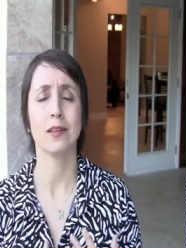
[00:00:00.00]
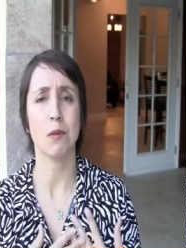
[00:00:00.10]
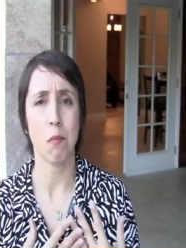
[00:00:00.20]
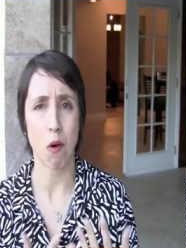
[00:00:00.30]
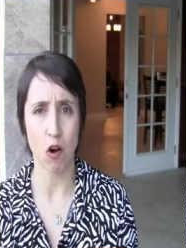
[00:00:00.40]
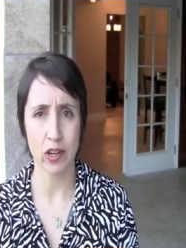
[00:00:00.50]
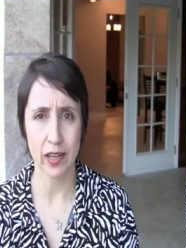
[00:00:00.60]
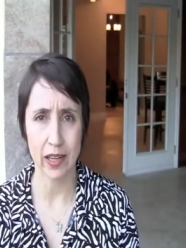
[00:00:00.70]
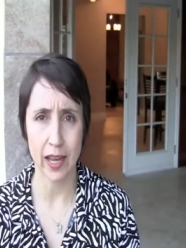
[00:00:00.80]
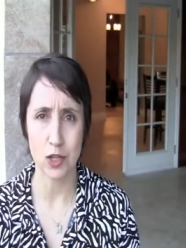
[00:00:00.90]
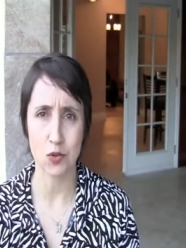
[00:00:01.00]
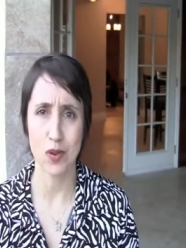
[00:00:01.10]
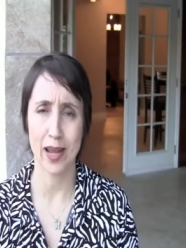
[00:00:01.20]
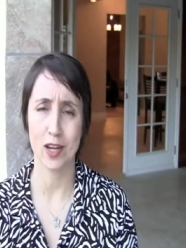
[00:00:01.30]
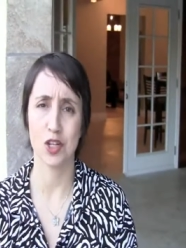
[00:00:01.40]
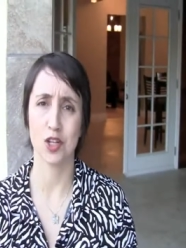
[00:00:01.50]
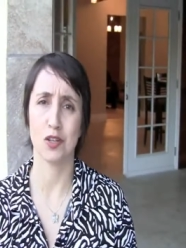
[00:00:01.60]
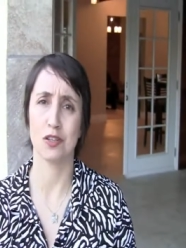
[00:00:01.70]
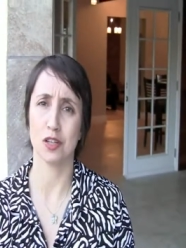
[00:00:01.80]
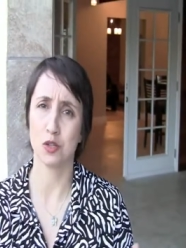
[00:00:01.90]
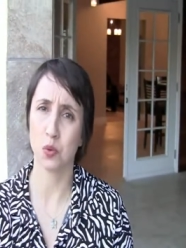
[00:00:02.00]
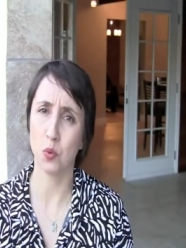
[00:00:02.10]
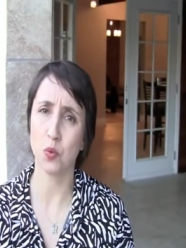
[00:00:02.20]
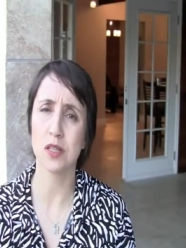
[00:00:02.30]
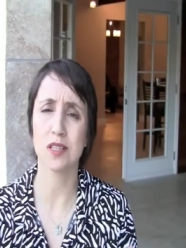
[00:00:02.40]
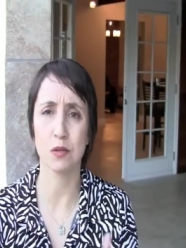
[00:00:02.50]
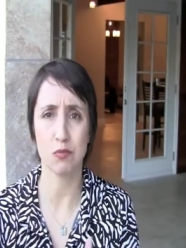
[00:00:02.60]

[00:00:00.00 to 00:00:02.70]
the marketing education, the tools,